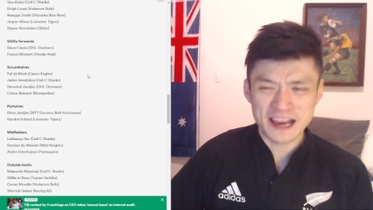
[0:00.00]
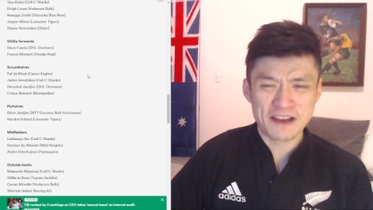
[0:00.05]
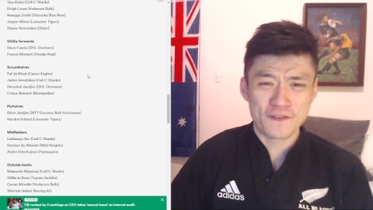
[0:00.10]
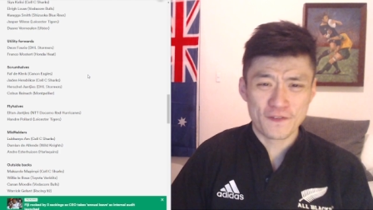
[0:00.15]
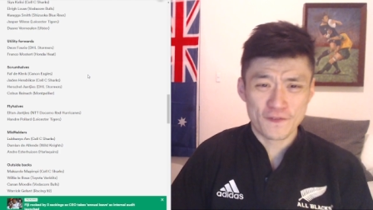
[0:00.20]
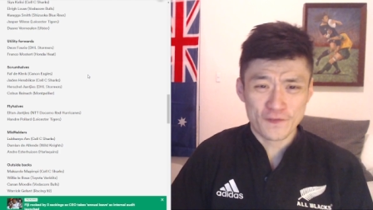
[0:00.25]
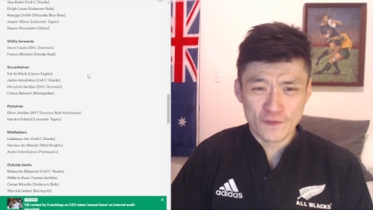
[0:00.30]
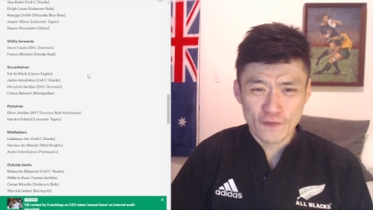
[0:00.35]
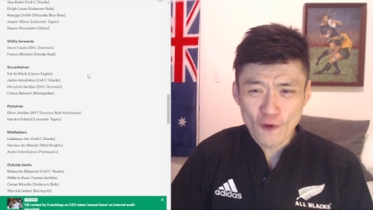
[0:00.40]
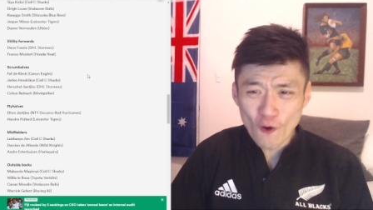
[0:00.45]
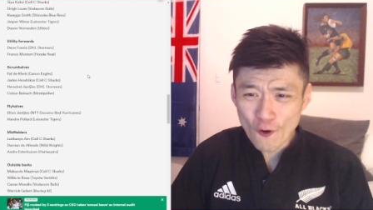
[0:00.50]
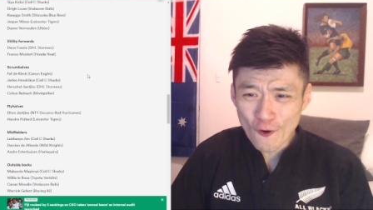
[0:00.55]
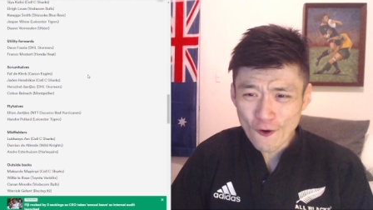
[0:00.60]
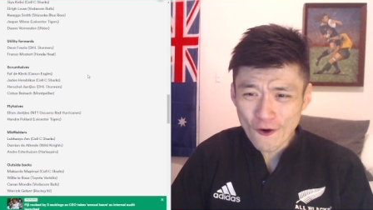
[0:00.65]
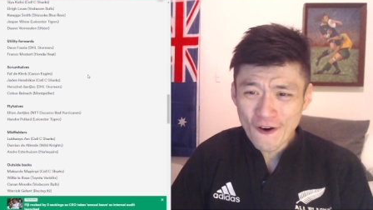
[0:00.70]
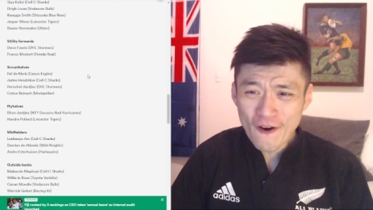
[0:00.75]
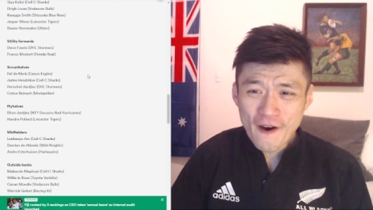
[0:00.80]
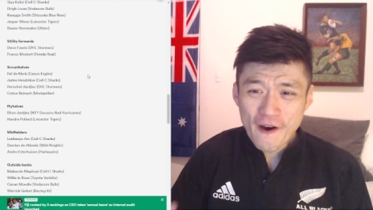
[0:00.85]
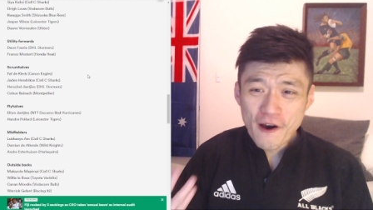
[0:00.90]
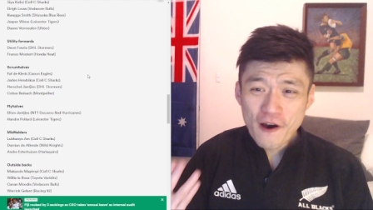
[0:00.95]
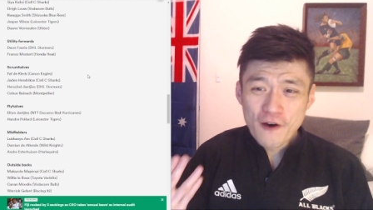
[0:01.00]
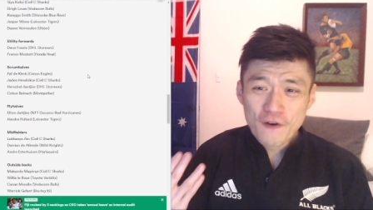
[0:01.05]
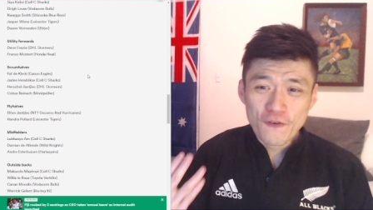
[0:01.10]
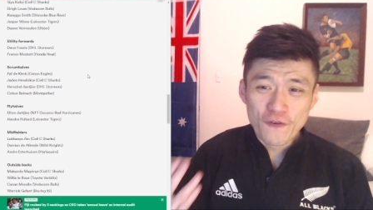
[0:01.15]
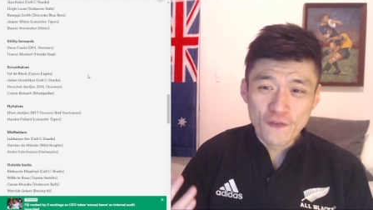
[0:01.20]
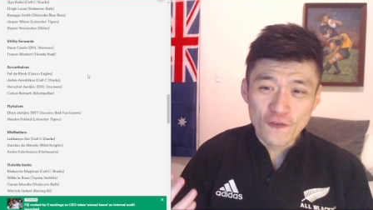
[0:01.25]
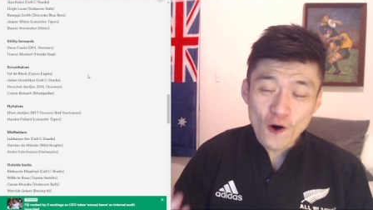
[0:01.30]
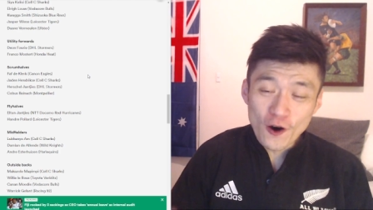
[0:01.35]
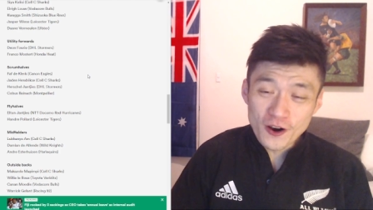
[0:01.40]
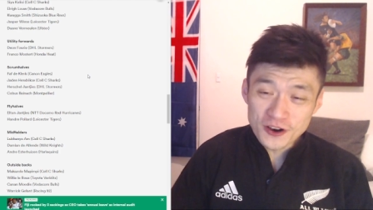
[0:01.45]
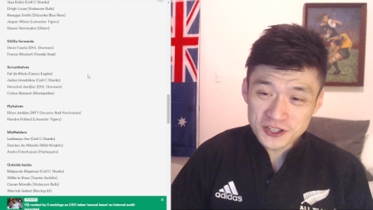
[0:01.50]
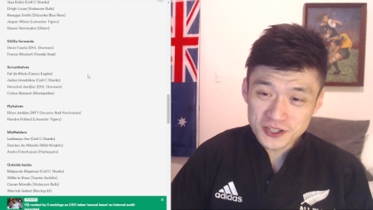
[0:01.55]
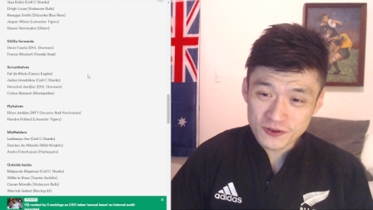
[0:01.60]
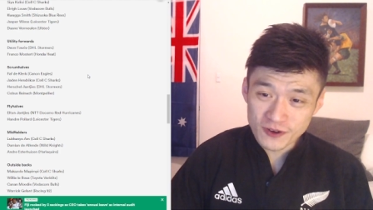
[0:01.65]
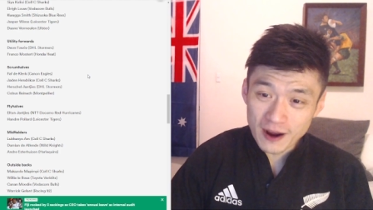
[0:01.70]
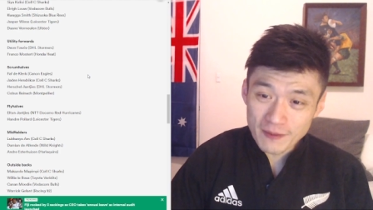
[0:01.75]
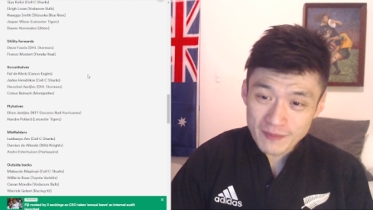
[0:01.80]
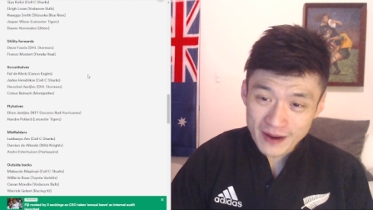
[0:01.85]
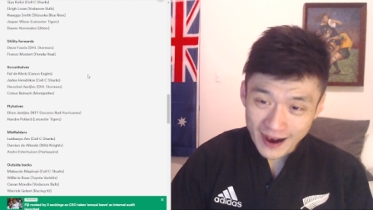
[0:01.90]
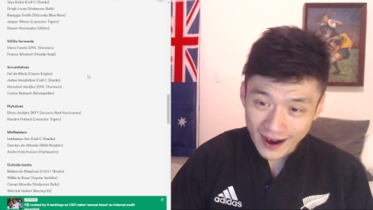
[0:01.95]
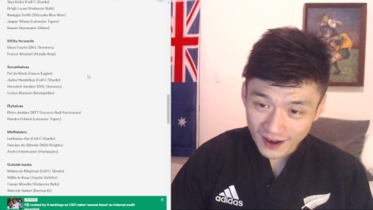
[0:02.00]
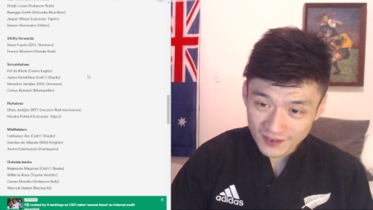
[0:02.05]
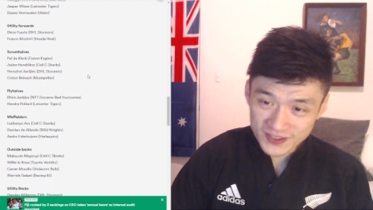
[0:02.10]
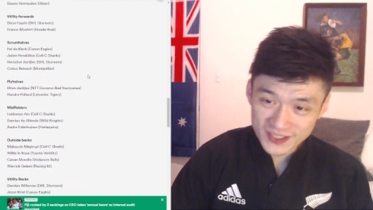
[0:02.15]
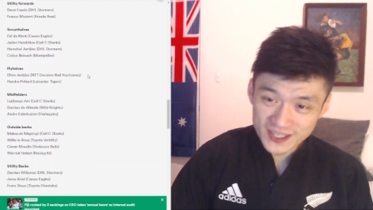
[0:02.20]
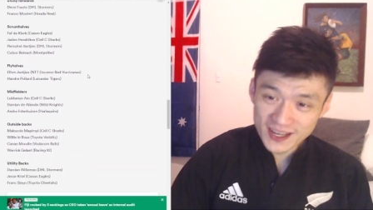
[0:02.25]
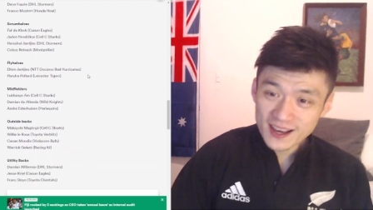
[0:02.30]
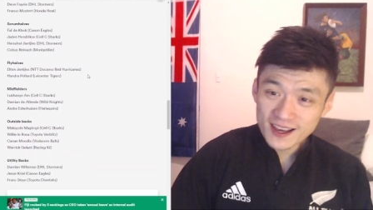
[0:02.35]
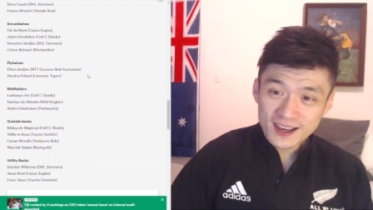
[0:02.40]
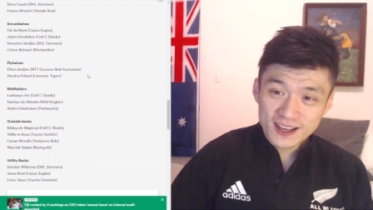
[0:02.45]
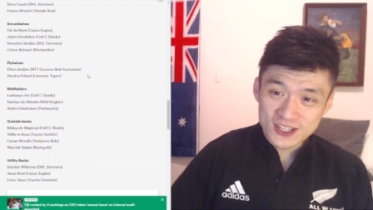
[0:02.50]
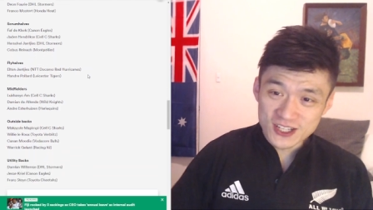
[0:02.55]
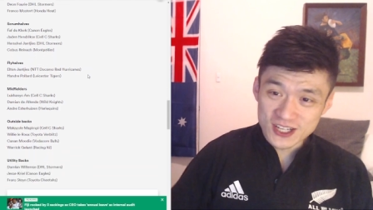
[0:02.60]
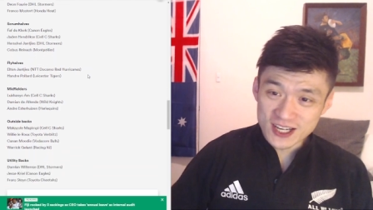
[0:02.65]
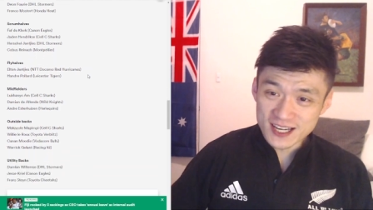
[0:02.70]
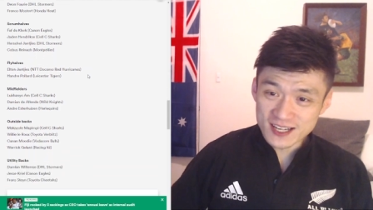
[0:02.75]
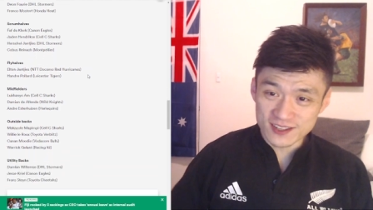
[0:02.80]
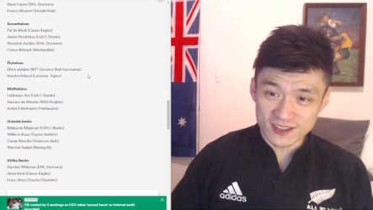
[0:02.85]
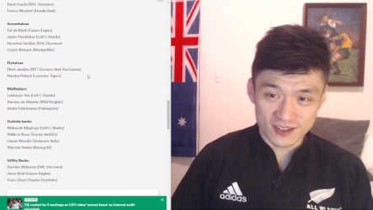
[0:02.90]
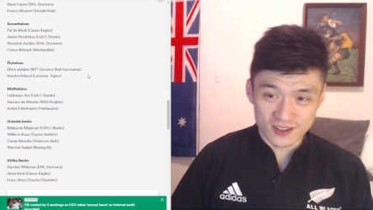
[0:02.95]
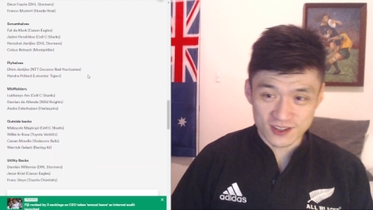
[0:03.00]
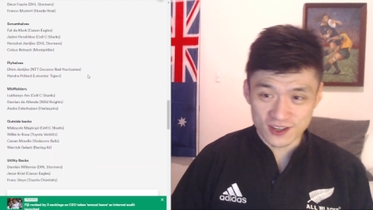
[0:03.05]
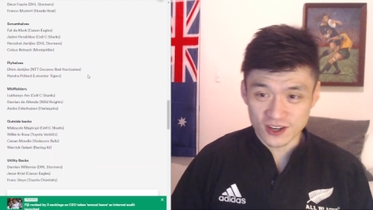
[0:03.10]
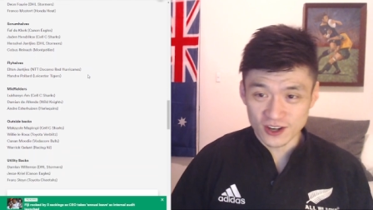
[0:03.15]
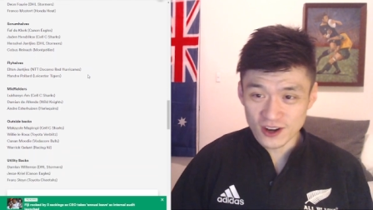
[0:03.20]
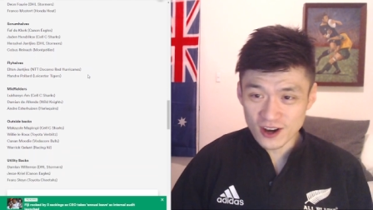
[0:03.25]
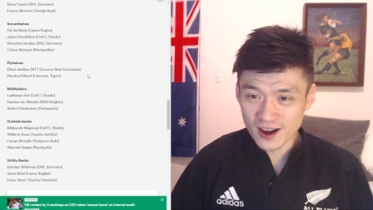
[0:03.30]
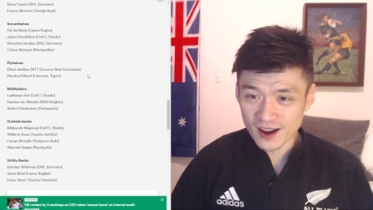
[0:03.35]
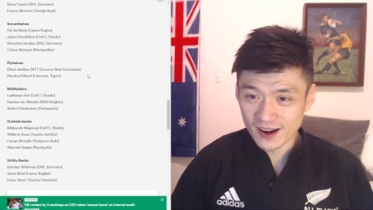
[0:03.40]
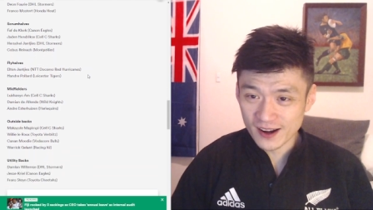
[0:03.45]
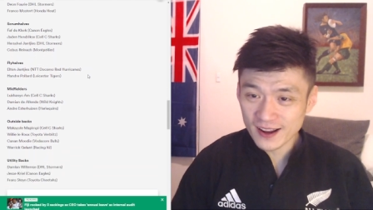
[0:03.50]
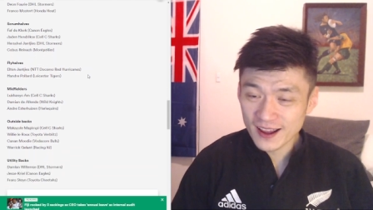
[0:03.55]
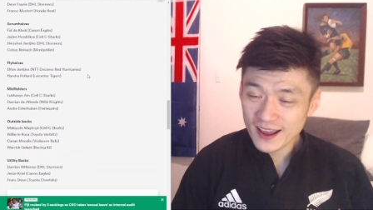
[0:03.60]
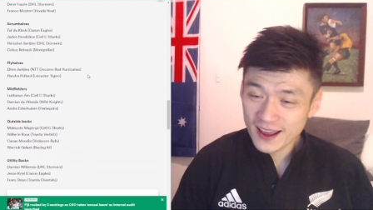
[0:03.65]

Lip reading: Four scrum halves. Jesus God,